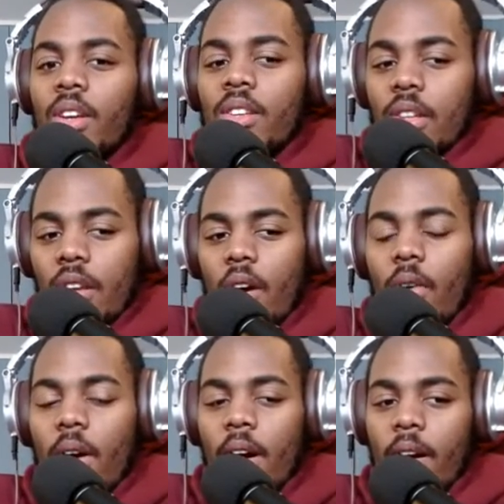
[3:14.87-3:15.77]

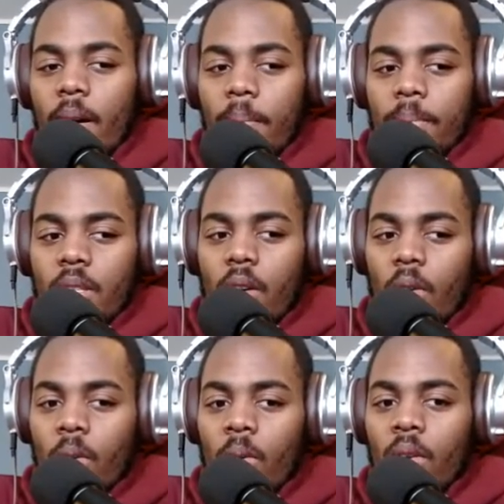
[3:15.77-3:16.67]

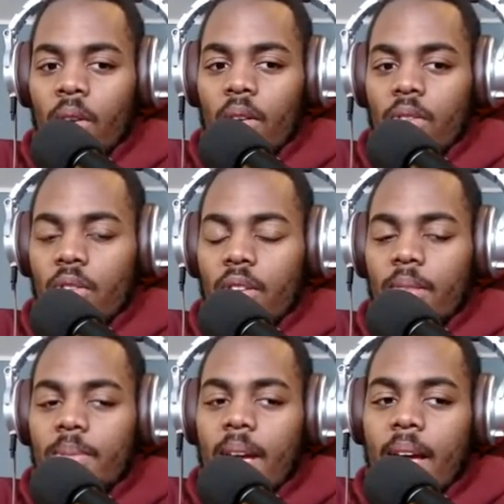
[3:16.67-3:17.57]
so during
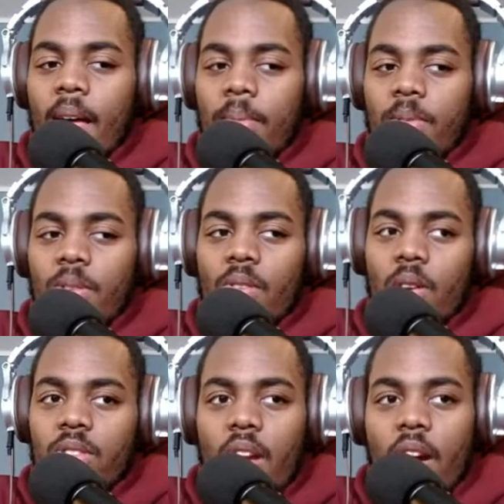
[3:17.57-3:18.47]
them times,
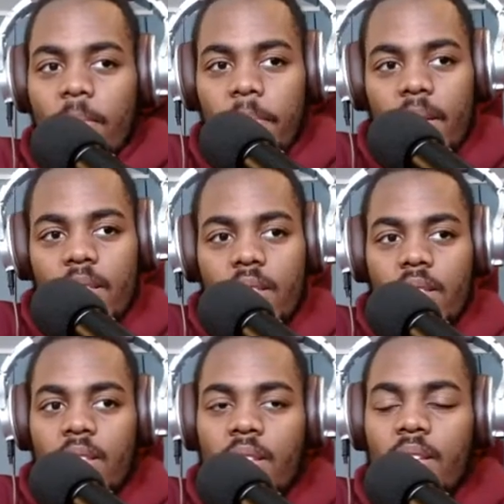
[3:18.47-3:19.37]
starting
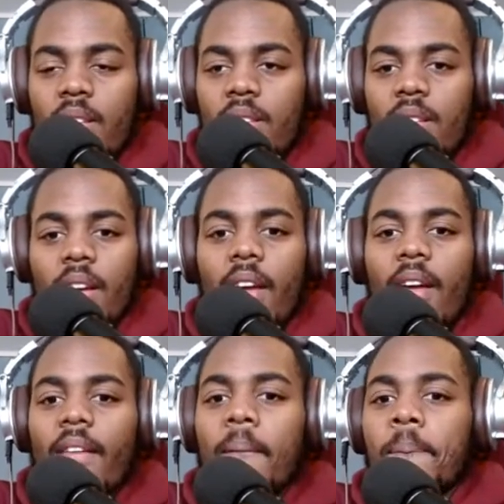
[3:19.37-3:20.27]
businesses
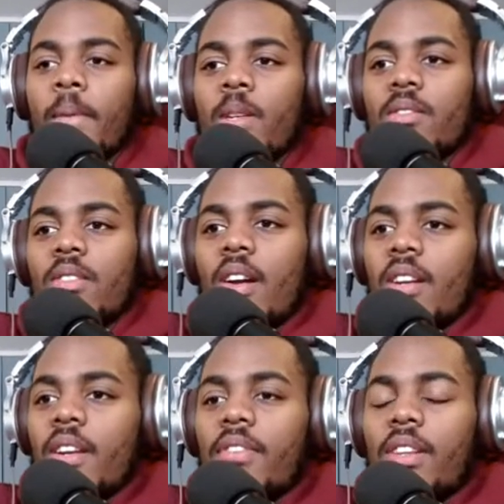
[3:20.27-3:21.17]
and
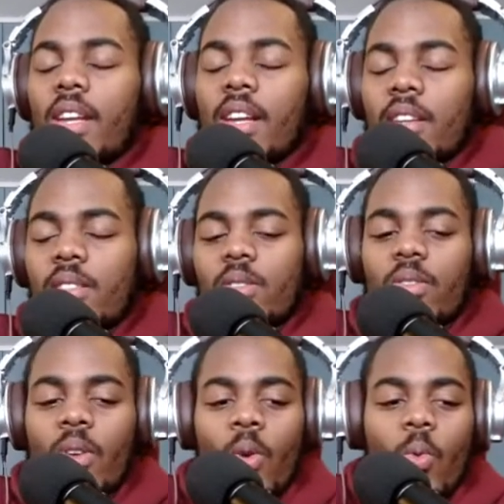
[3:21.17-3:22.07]
starting different things,
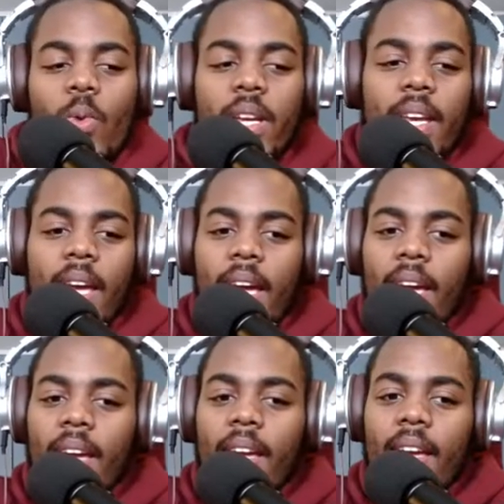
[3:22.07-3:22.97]
we can't